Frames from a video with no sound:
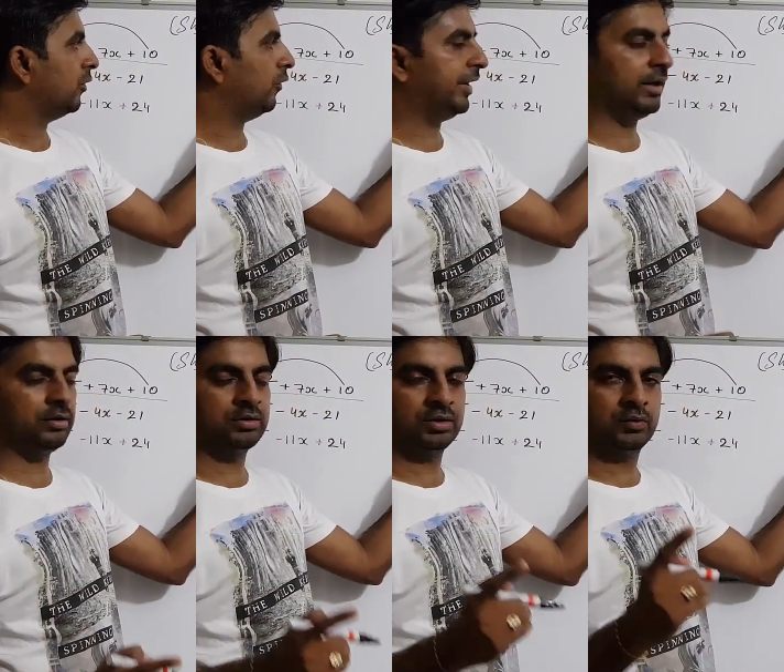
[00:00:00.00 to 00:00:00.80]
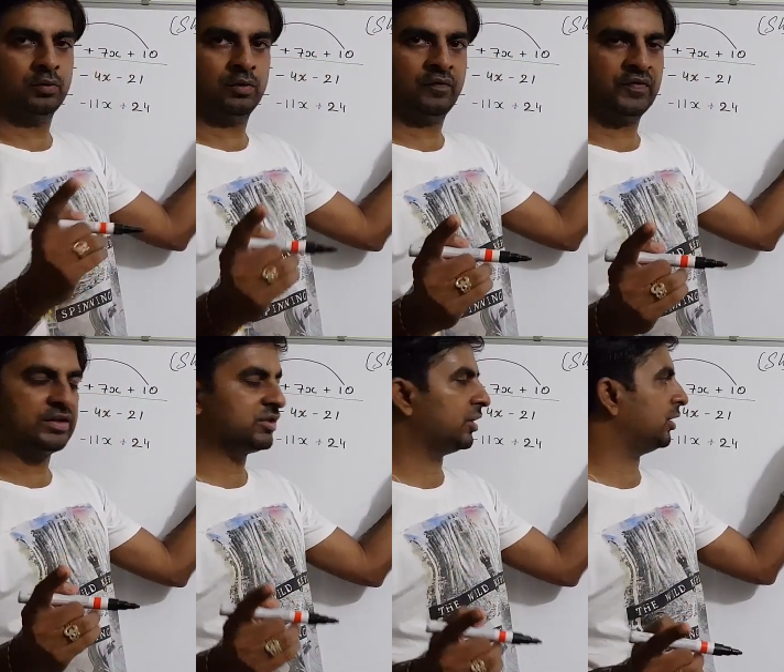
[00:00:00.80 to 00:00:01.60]
When the
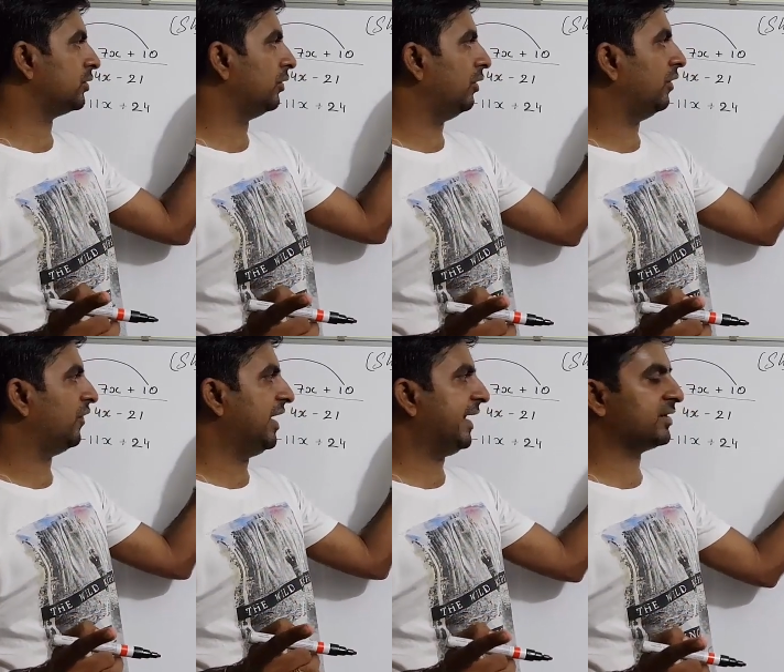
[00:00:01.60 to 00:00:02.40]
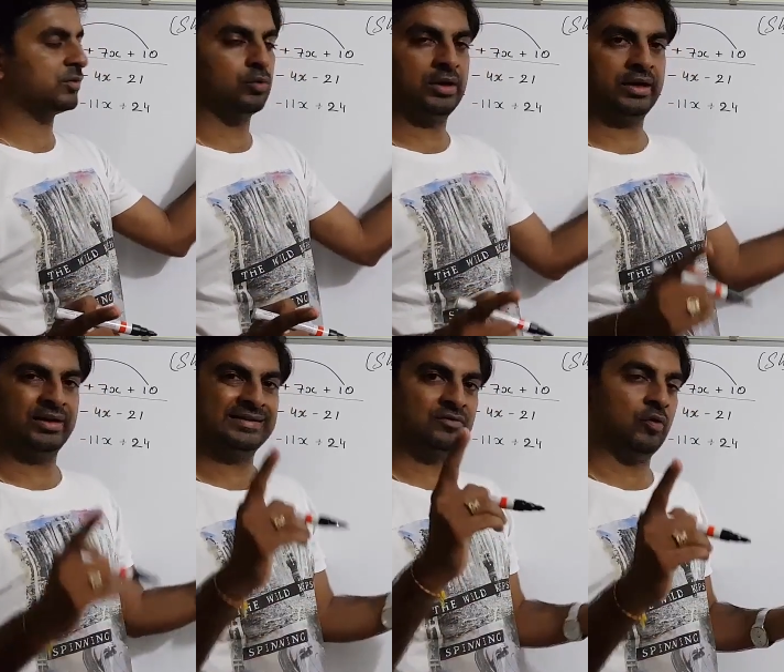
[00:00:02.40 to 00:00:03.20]
coefficient of x square
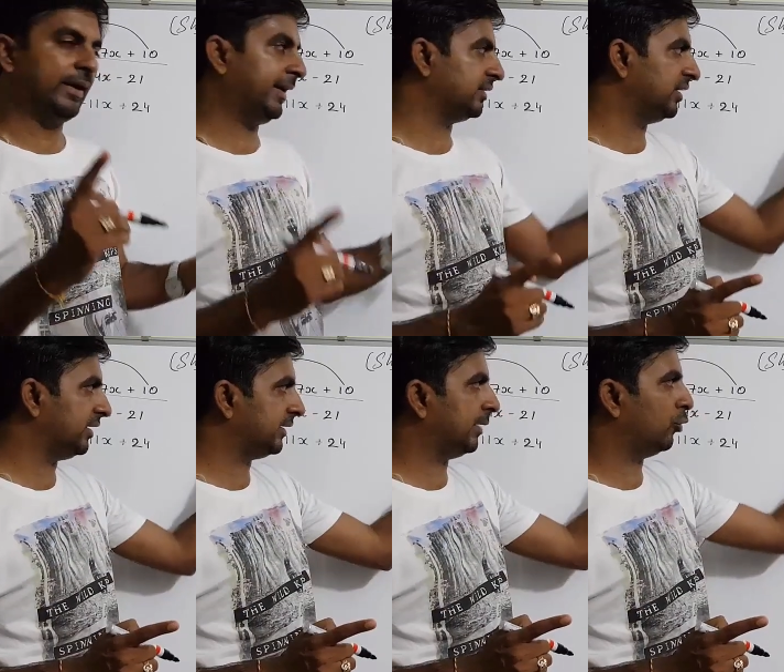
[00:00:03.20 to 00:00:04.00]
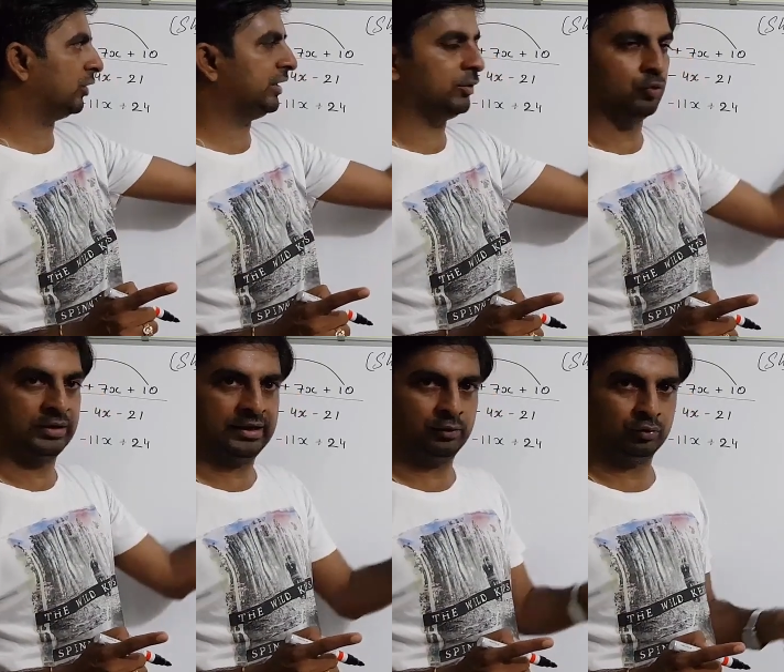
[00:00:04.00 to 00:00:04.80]
is 1. At that time only you
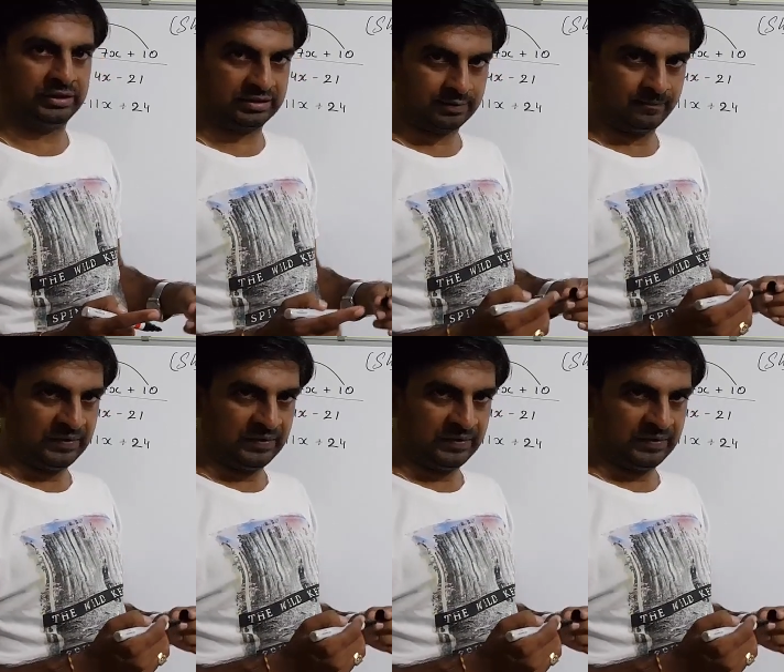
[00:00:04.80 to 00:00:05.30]
can do this.